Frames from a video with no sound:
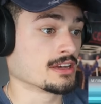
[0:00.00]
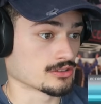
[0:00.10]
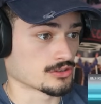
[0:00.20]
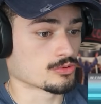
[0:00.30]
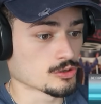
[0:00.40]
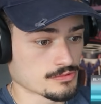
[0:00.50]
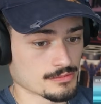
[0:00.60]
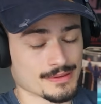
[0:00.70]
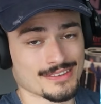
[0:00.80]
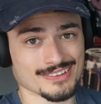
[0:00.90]
in a group
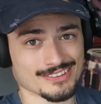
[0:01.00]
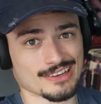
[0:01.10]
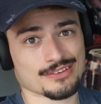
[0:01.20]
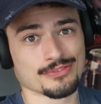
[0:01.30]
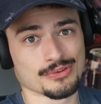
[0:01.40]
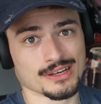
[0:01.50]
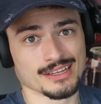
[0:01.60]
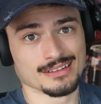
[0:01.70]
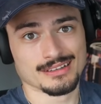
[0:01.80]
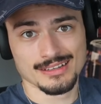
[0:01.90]
to be successful
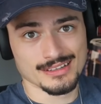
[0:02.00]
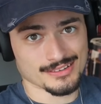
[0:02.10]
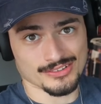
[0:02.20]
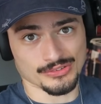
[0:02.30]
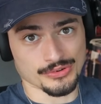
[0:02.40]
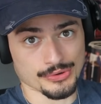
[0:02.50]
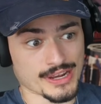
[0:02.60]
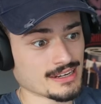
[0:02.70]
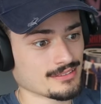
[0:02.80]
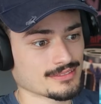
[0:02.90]
and just
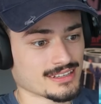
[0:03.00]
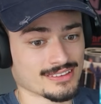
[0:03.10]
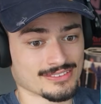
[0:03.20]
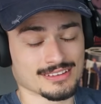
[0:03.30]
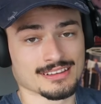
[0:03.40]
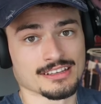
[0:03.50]
great is